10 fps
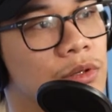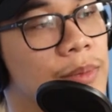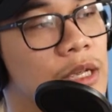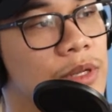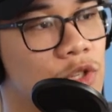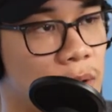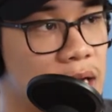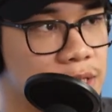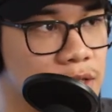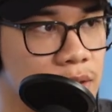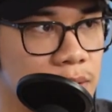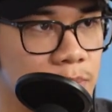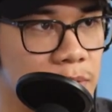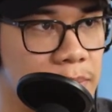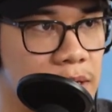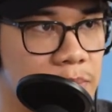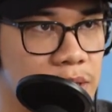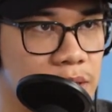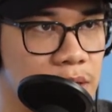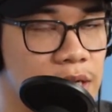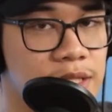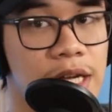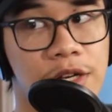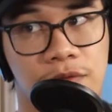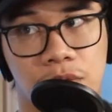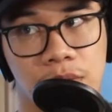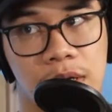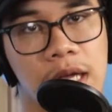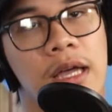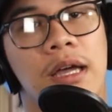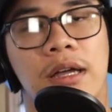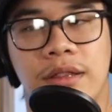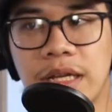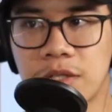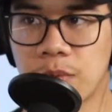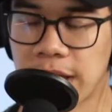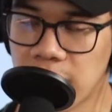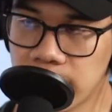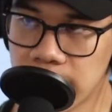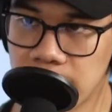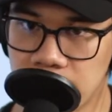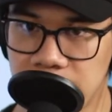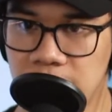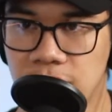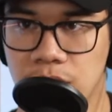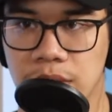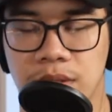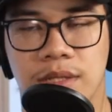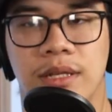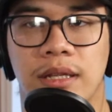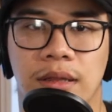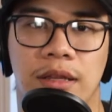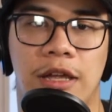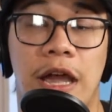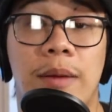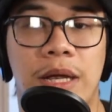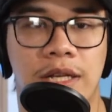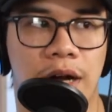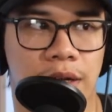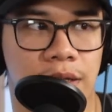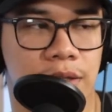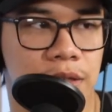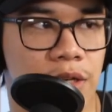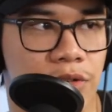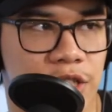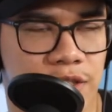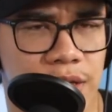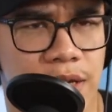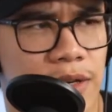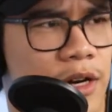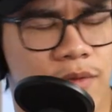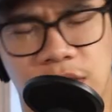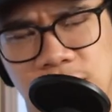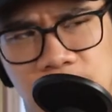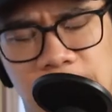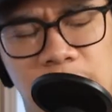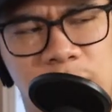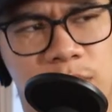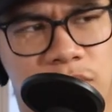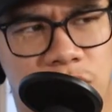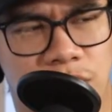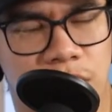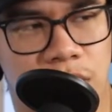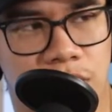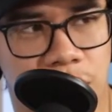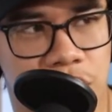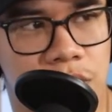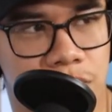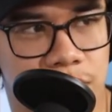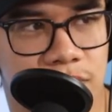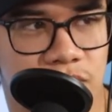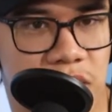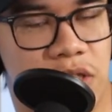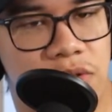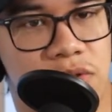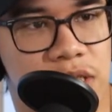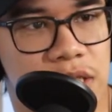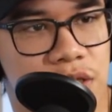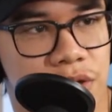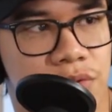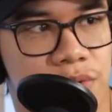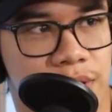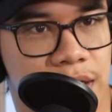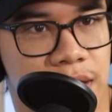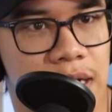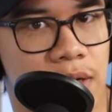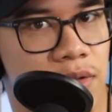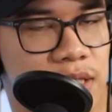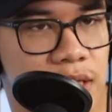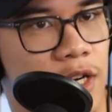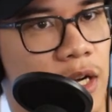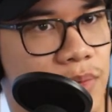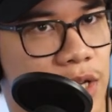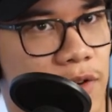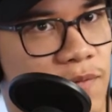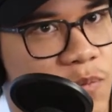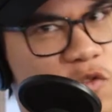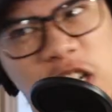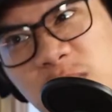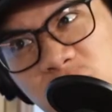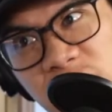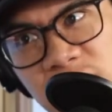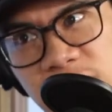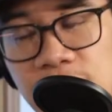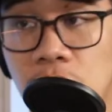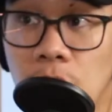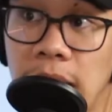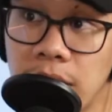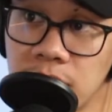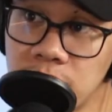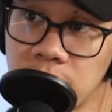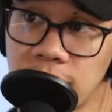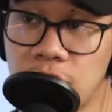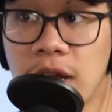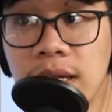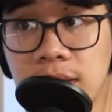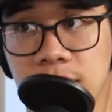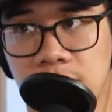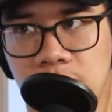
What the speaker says: may be tragic, but may be insightful. That's what anime ended up being for us. The anime taught, just to not even just for anime, but for, shows. You see shows like, or sitcoms like Fresh Prince and Full House and Friends,